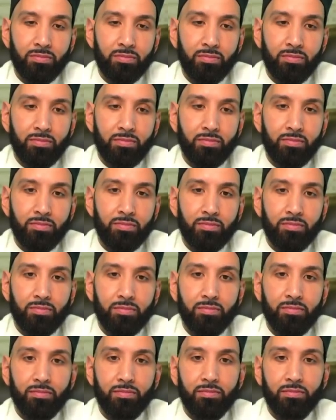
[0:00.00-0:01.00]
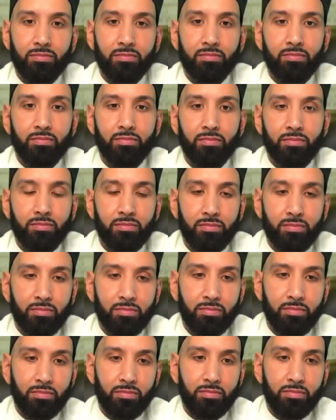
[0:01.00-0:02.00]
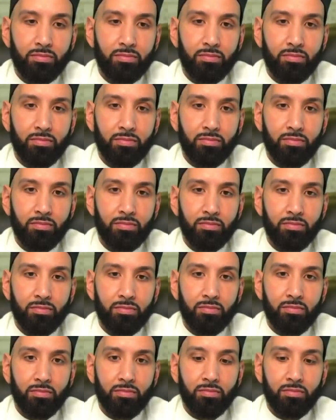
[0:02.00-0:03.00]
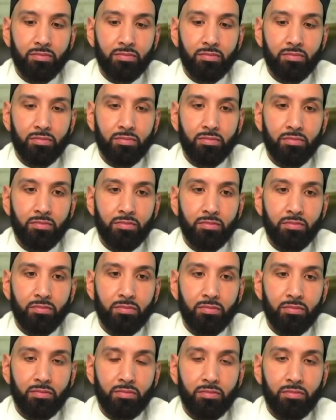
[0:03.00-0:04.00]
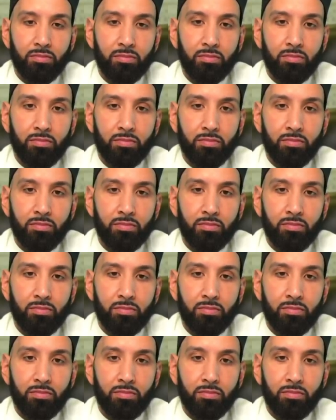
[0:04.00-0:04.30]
No words are spoken by the person on screen.